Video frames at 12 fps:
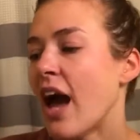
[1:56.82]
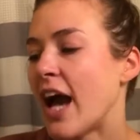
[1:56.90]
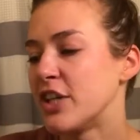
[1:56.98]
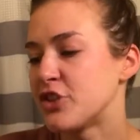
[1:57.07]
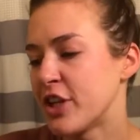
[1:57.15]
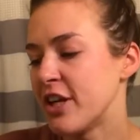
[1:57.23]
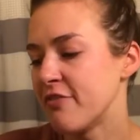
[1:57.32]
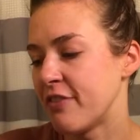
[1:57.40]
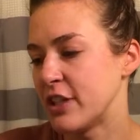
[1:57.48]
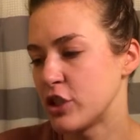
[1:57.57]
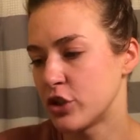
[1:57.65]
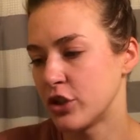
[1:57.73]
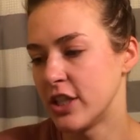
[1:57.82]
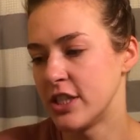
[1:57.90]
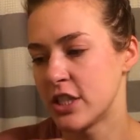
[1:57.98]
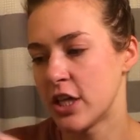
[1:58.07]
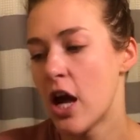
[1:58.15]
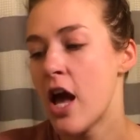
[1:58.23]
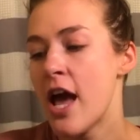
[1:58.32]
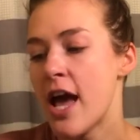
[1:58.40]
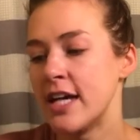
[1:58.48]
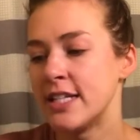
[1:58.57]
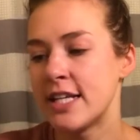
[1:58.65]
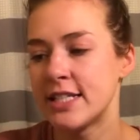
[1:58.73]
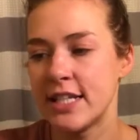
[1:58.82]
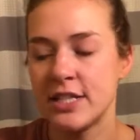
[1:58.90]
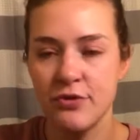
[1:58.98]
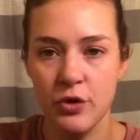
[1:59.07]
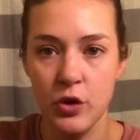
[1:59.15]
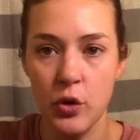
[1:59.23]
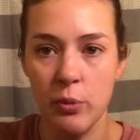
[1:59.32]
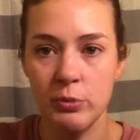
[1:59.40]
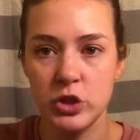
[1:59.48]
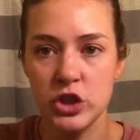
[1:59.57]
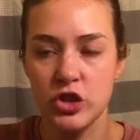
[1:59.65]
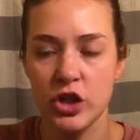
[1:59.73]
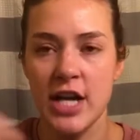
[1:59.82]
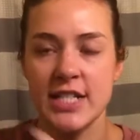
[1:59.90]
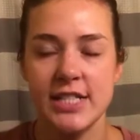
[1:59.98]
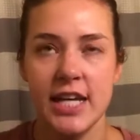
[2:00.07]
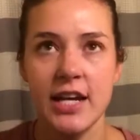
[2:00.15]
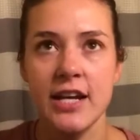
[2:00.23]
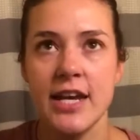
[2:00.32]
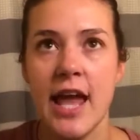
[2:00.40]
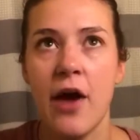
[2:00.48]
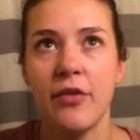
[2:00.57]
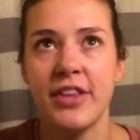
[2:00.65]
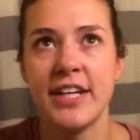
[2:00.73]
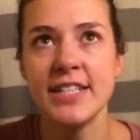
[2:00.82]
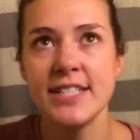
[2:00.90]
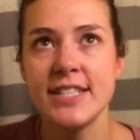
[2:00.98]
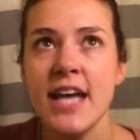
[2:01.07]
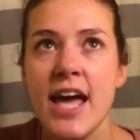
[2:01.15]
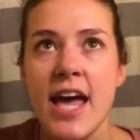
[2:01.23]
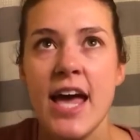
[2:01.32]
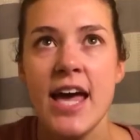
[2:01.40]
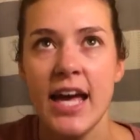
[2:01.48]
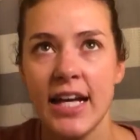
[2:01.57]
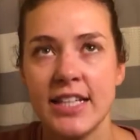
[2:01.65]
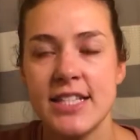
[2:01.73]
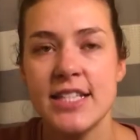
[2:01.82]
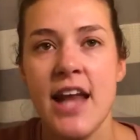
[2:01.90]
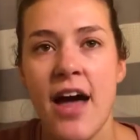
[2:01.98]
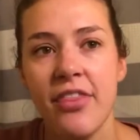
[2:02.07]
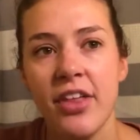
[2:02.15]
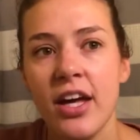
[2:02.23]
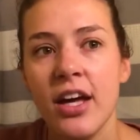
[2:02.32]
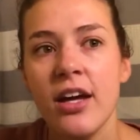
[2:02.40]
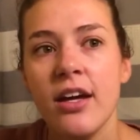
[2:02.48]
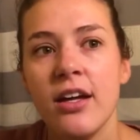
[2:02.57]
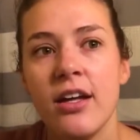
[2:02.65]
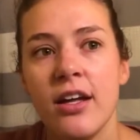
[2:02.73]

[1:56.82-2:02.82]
Hydrating Facial Cleanser. It says it's for normal to dry skin. Now this, it's nothing